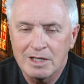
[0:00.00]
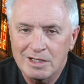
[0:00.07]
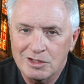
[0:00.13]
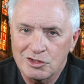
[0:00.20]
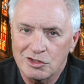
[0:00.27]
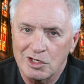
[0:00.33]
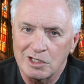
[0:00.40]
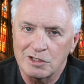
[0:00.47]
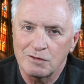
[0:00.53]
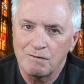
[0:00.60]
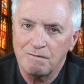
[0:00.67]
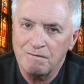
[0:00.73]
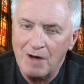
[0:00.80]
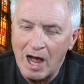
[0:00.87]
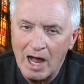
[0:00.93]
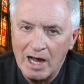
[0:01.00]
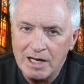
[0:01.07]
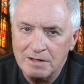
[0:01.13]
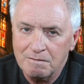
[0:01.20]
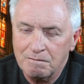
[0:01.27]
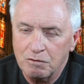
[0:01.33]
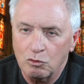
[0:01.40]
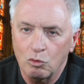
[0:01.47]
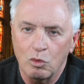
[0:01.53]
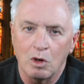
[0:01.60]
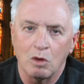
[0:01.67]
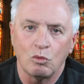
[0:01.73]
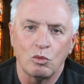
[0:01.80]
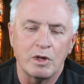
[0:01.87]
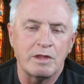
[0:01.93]
says fight for
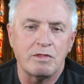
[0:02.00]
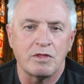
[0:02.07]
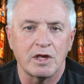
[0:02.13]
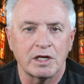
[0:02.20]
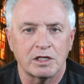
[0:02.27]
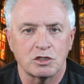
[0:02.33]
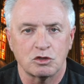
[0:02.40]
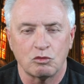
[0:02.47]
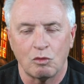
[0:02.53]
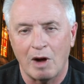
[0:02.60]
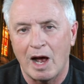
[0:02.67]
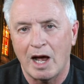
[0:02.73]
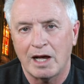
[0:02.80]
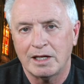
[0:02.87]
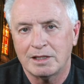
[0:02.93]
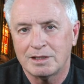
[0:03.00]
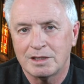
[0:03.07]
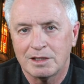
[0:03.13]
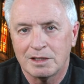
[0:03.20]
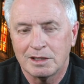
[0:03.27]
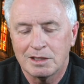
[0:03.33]
what we think is right.